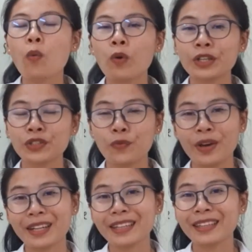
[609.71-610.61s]
wash
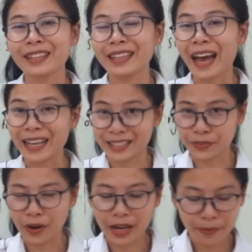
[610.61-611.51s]
away the
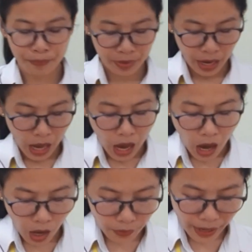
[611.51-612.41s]
dust, right?
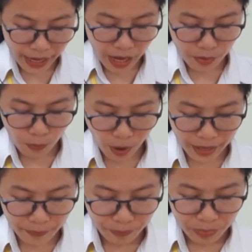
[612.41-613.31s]
Alright, everyone.
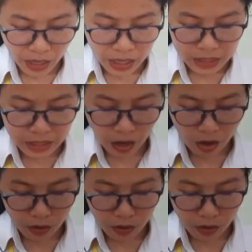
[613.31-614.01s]
So,